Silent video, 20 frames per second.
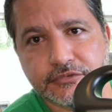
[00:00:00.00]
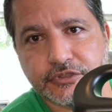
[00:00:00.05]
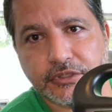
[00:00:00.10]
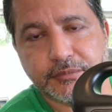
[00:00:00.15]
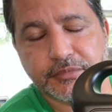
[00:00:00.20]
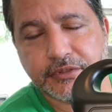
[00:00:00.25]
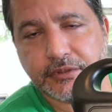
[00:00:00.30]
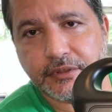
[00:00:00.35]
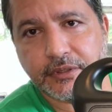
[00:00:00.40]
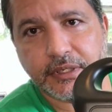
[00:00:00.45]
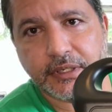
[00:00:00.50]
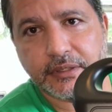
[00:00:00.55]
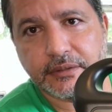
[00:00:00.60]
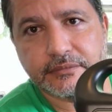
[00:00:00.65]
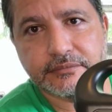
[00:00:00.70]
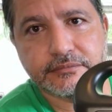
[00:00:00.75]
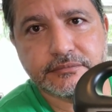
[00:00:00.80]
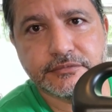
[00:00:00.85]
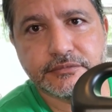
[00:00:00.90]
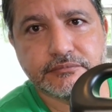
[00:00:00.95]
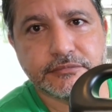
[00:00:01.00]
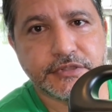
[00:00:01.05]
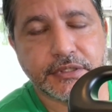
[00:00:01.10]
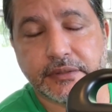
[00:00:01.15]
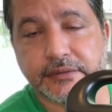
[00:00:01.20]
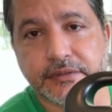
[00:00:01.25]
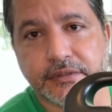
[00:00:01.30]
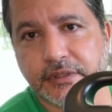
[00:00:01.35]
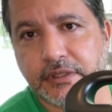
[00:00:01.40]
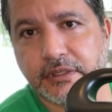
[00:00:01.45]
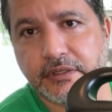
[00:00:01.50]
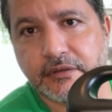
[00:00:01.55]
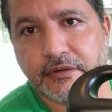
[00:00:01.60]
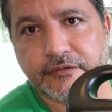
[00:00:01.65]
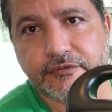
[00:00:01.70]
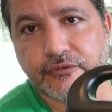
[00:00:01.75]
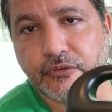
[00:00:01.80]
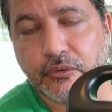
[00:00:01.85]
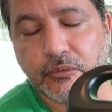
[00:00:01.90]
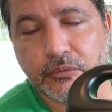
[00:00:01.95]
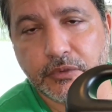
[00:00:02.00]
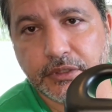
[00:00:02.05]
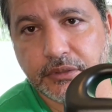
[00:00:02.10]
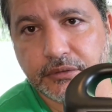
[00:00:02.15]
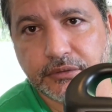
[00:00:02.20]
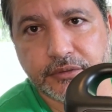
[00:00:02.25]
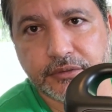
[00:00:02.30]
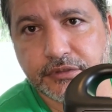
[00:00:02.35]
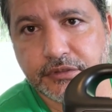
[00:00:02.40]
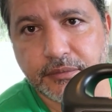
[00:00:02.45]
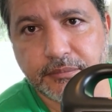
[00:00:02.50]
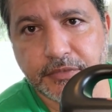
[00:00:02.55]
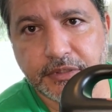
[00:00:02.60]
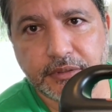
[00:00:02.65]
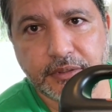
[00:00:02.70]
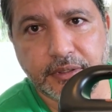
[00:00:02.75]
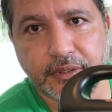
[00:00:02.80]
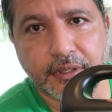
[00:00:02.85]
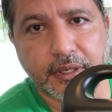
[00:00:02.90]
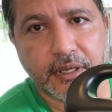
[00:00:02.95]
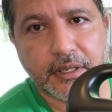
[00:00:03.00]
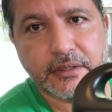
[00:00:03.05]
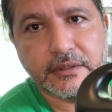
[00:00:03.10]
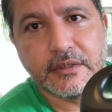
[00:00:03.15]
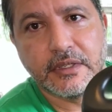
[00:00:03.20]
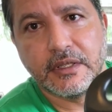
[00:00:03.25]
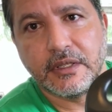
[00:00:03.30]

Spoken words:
jump start a jet ski or four-wheeler or something like that.